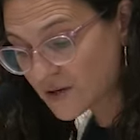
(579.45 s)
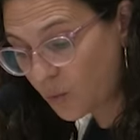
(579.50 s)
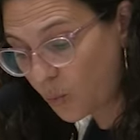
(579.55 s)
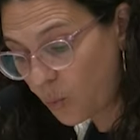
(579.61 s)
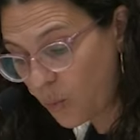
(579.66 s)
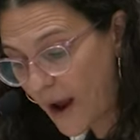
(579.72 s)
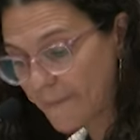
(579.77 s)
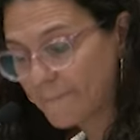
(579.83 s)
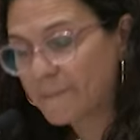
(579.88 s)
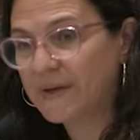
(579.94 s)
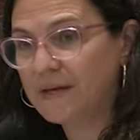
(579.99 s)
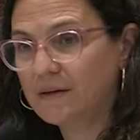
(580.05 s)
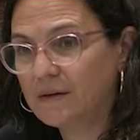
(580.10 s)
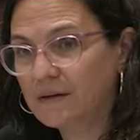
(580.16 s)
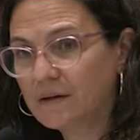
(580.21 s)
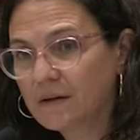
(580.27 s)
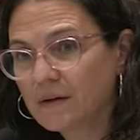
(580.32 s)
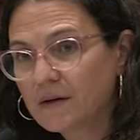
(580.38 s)
as a
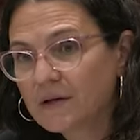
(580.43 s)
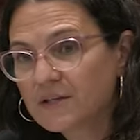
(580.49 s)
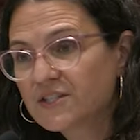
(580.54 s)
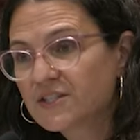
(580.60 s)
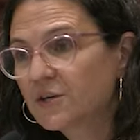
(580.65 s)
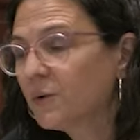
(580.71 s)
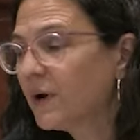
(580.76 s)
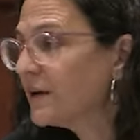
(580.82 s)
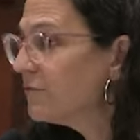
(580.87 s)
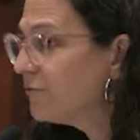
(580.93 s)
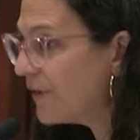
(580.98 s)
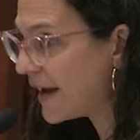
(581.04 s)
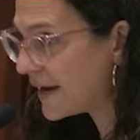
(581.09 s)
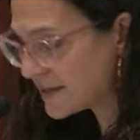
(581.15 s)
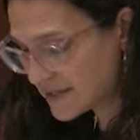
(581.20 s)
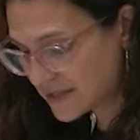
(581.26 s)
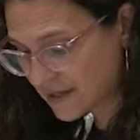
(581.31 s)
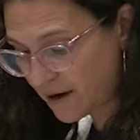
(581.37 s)
weapon to
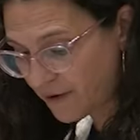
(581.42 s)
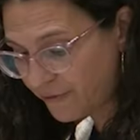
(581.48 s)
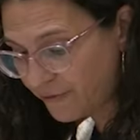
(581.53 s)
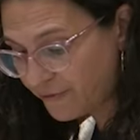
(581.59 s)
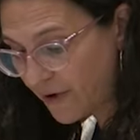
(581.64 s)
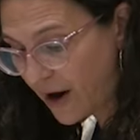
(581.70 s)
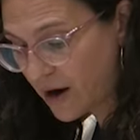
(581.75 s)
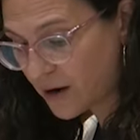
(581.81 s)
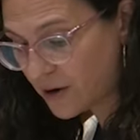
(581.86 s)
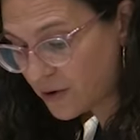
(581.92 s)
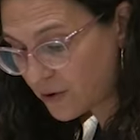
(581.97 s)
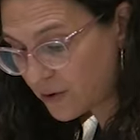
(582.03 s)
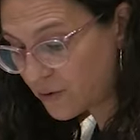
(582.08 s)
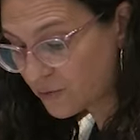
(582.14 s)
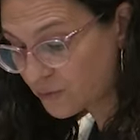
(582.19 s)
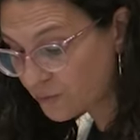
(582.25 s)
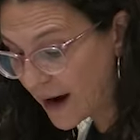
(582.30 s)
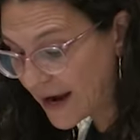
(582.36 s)
advance a
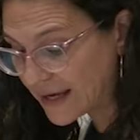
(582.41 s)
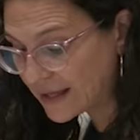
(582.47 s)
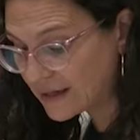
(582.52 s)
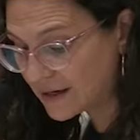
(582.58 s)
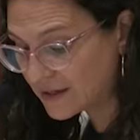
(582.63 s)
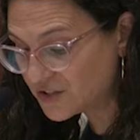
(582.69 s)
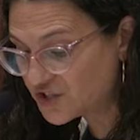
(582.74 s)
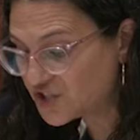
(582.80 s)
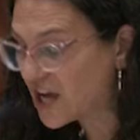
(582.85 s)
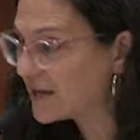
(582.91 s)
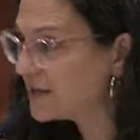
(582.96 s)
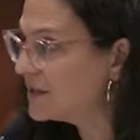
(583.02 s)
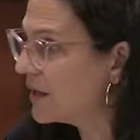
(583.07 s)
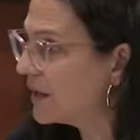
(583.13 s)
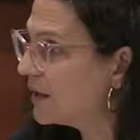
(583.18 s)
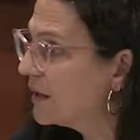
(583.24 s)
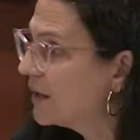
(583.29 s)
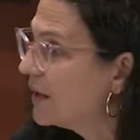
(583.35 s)
far-right
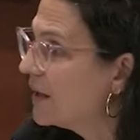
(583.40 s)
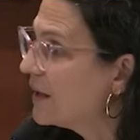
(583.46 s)
agenda